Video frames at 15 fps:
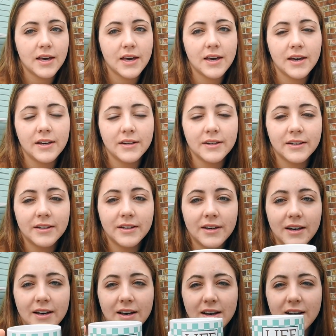And
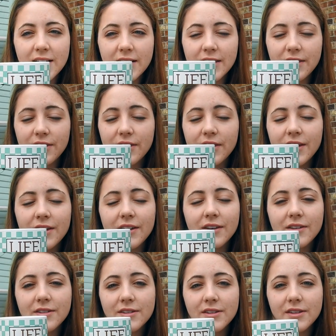
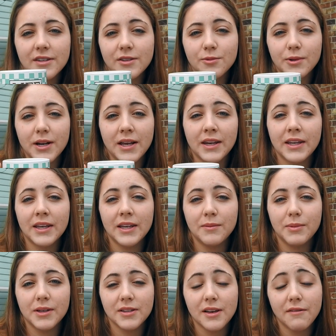this is what I
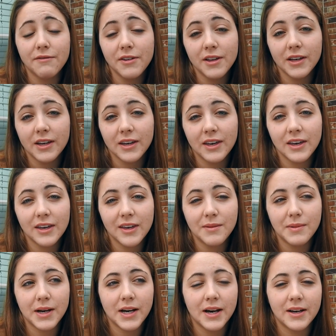need because I feel like I can't
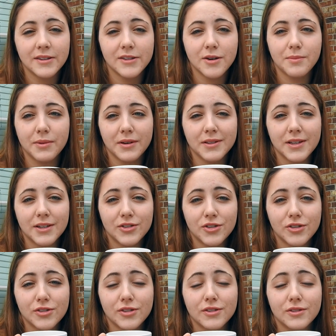keep my eyes open because I
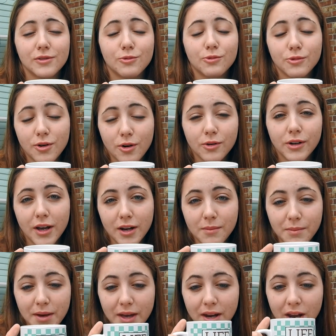just rolled out
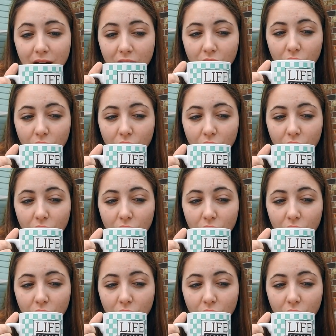of bed.